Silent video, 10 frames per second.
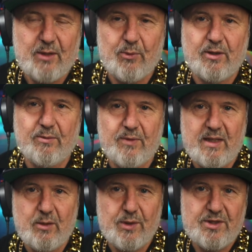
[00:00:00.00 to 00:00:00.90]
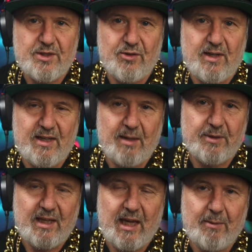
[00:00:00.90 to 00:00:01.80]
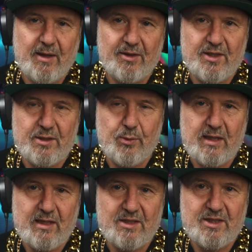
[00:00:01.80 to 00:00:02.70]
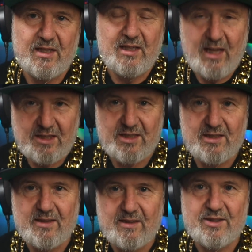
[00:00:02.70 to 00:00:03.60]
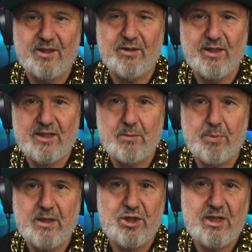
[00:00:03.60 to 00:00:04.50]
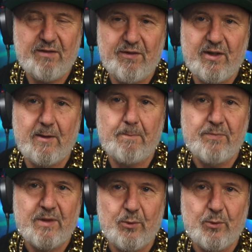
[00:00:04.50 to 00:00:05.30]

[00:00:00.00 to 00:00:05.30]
Well, the West Australian government came out this week and said yes. So that's a big cheer for